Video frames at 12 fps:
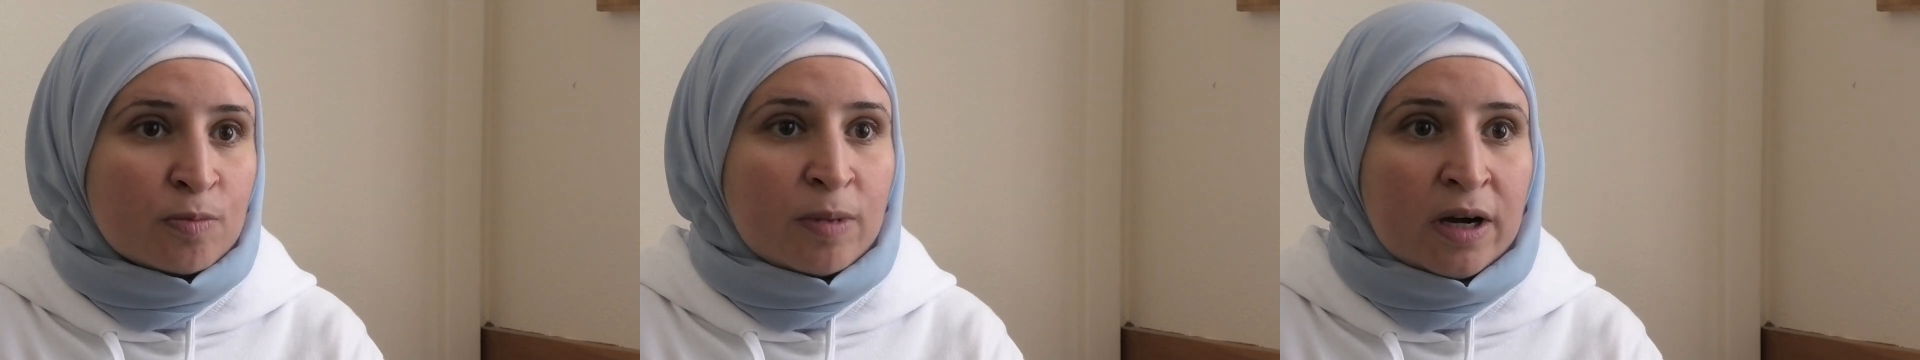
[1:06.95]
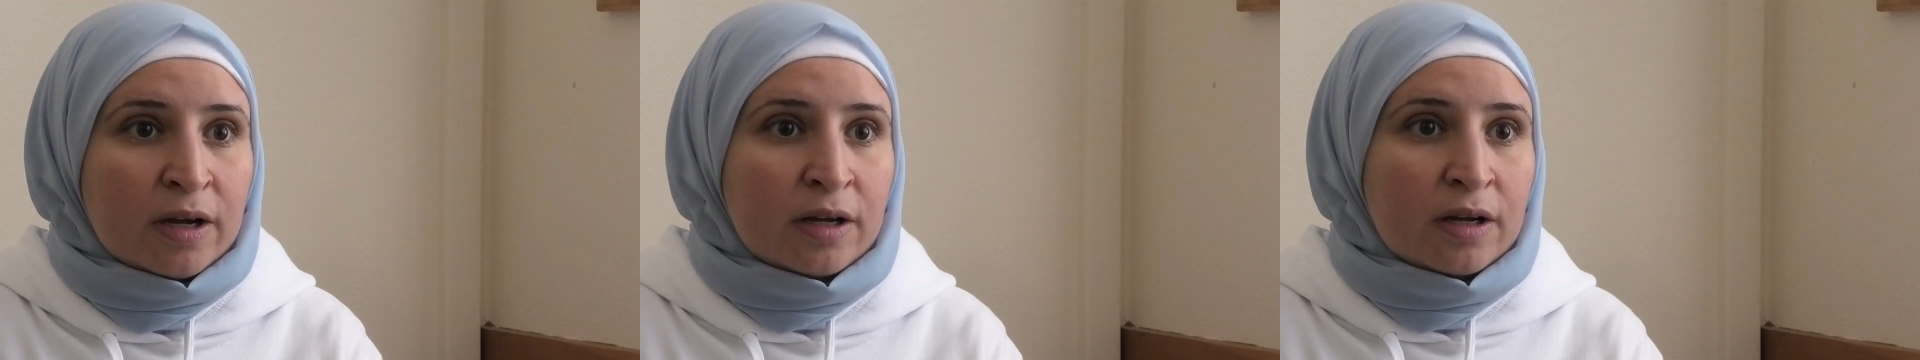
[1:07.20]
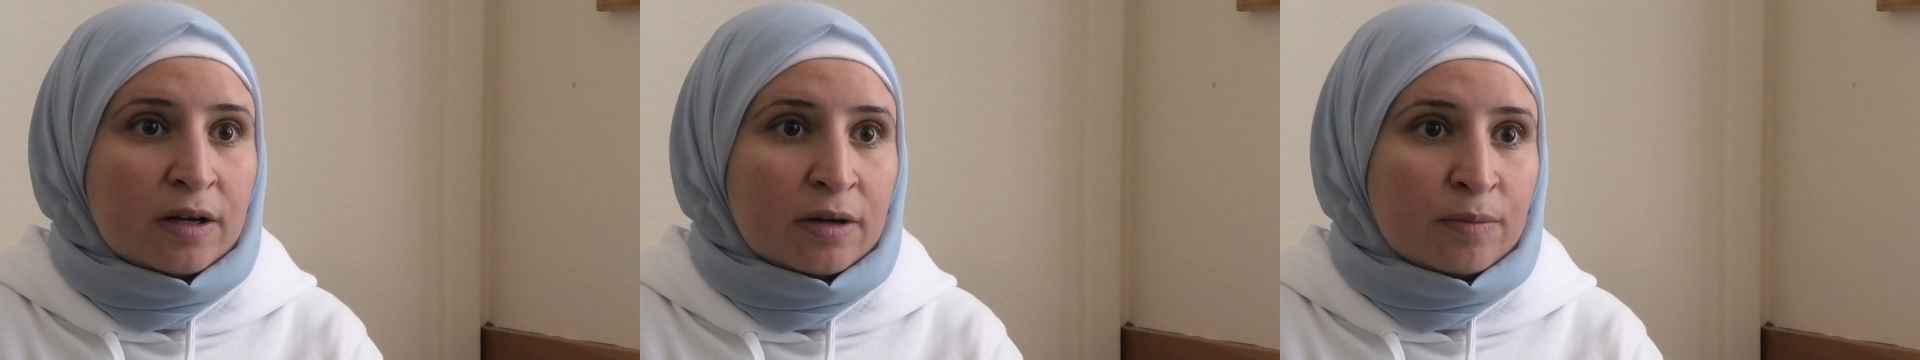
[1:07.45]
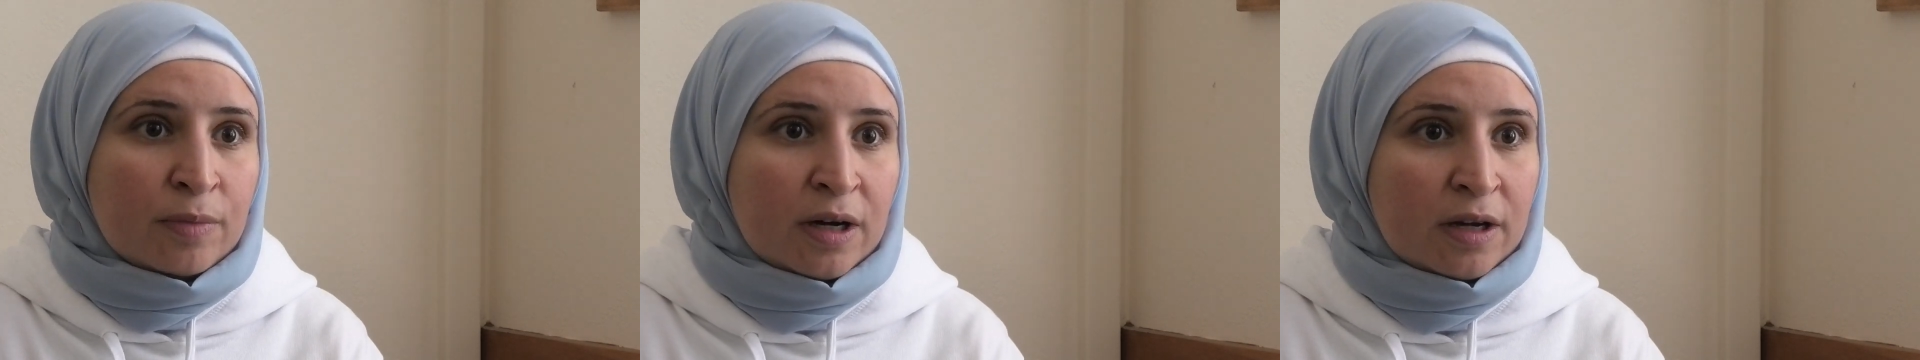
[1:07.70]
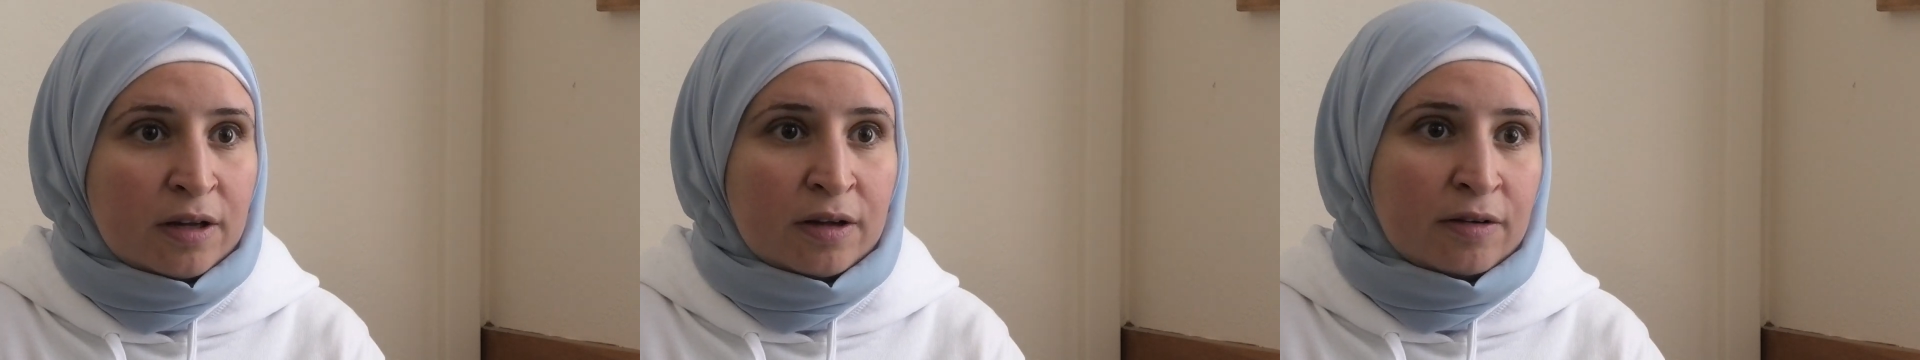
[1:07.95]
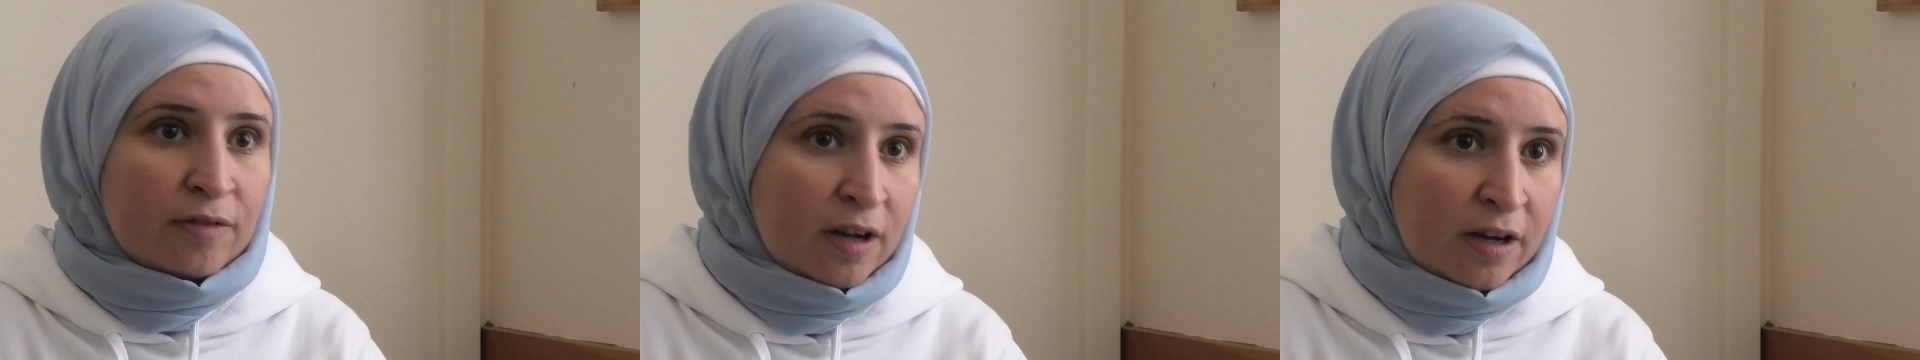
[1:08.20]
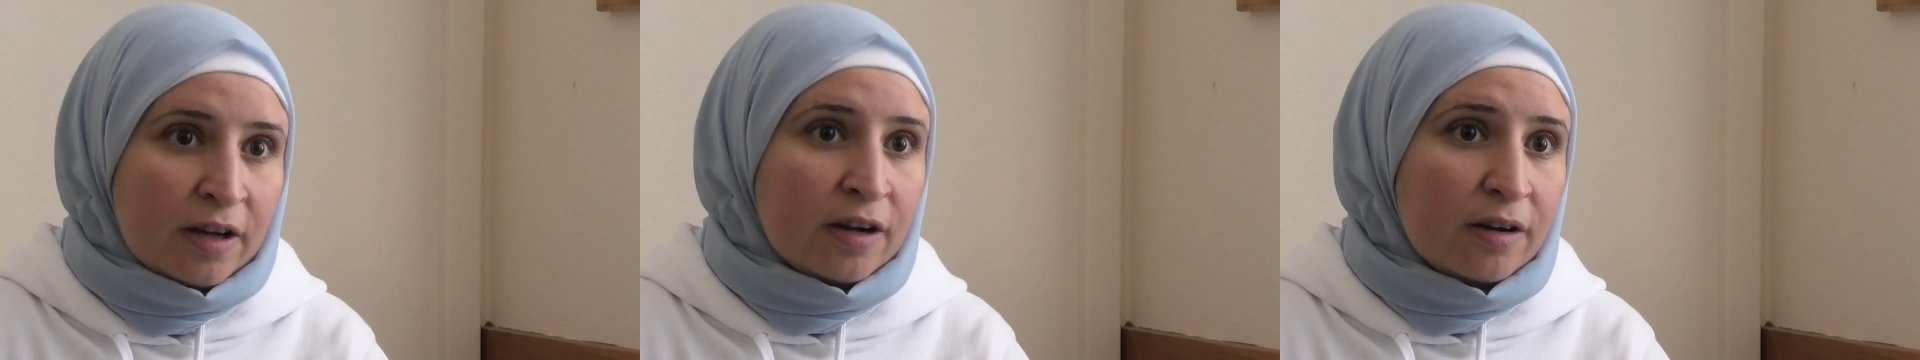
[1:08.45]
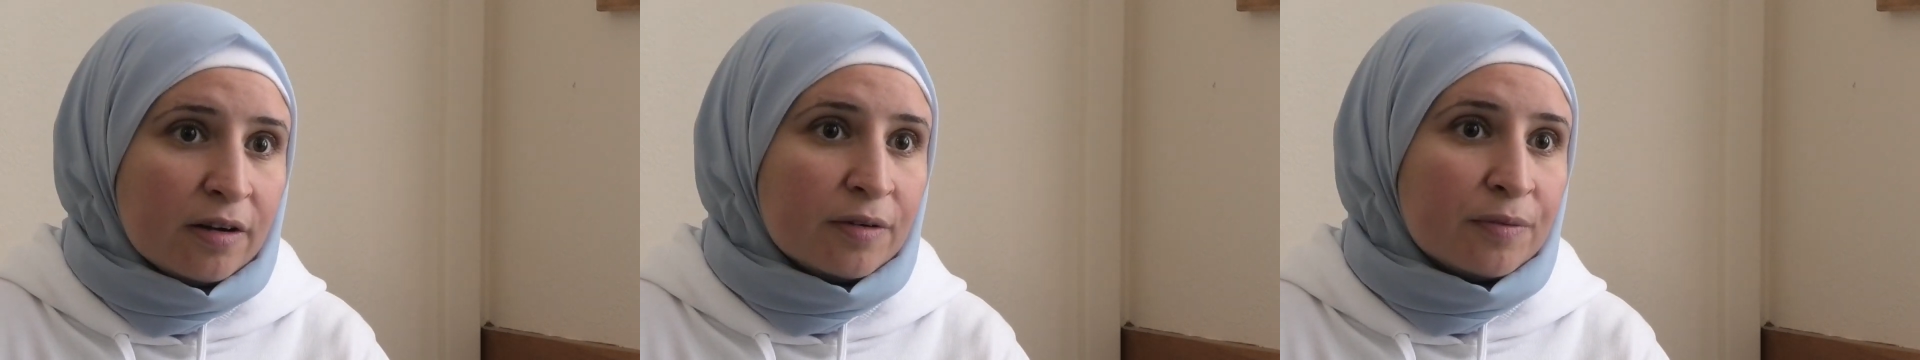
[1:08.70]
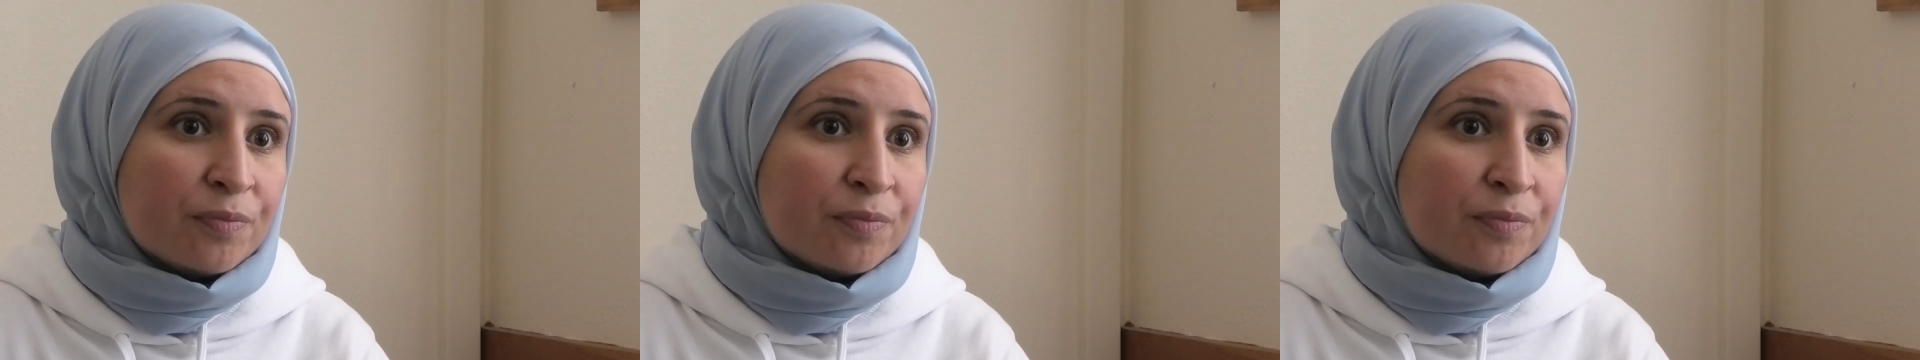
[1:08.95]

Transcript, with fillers: by by flying,